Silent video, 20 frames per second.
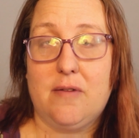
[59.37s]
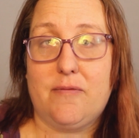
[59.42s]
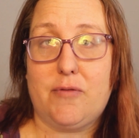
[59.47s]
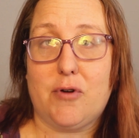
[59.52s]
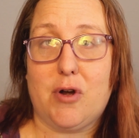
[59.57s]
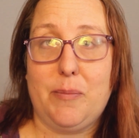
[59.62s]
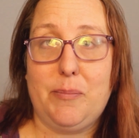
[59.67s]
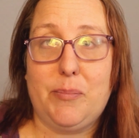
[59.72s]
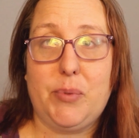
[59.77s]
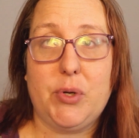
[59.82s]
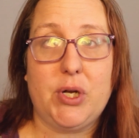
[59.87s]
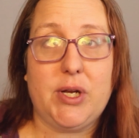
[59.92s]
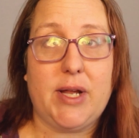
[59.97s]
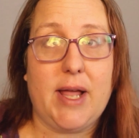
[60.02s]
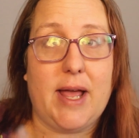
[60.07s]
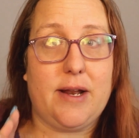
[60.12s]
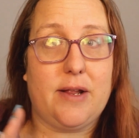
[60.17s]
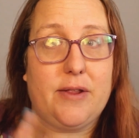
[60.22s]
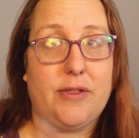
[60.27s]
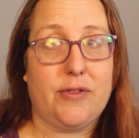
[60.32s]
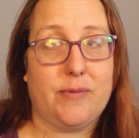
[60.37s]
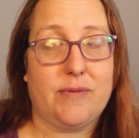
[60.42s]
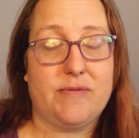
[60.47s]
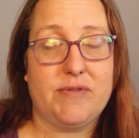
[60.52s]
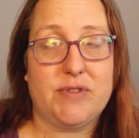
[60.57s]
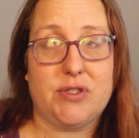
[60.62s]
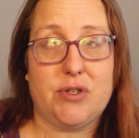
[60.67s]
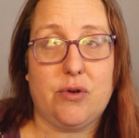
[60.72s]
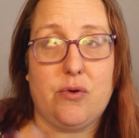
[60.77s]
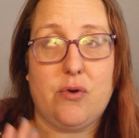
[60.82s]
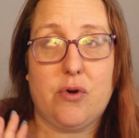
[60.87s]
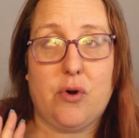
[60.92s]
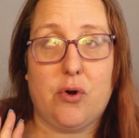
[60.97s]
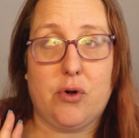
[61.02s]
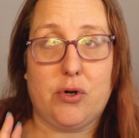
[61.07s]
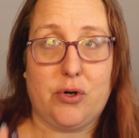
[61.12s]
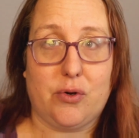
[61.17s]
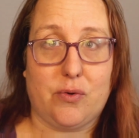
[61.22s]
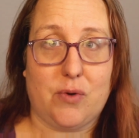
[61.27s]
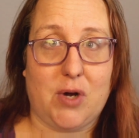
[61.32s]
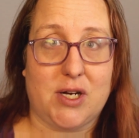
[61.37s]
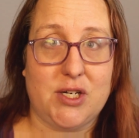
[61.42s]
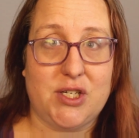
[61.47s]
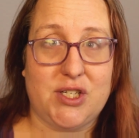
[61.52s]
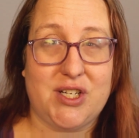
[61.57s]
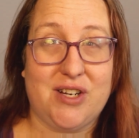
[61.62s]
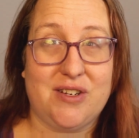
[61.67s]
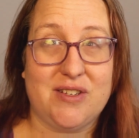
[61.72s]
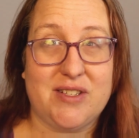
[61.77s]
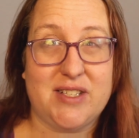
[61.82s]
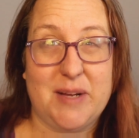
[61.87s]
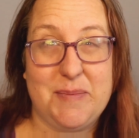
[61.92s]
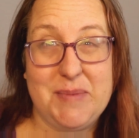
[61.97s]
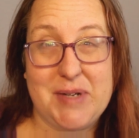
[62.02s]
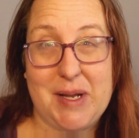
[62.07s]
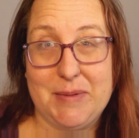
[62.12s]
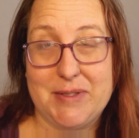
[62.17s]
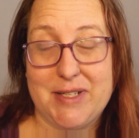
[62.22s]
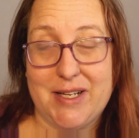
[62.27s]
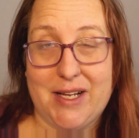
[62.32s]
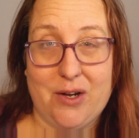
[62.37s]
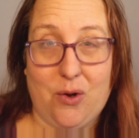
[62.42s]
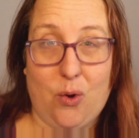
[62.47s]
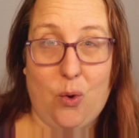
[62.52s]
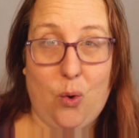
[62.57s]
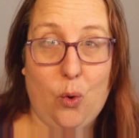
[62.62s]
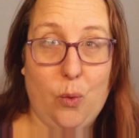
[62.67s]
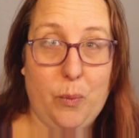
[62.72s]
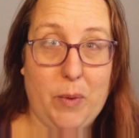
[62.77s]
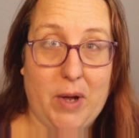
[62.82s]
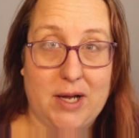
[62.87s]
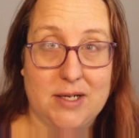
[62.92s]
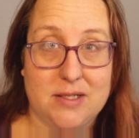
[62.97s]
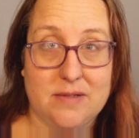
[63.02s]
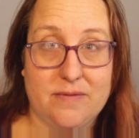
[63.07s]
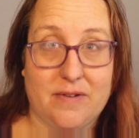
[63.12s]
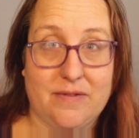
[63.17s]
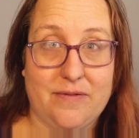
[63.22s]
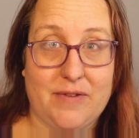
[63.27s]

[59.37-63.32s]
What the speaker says: for a book at a thrift store or garage sale. Sometimes I get a whole box for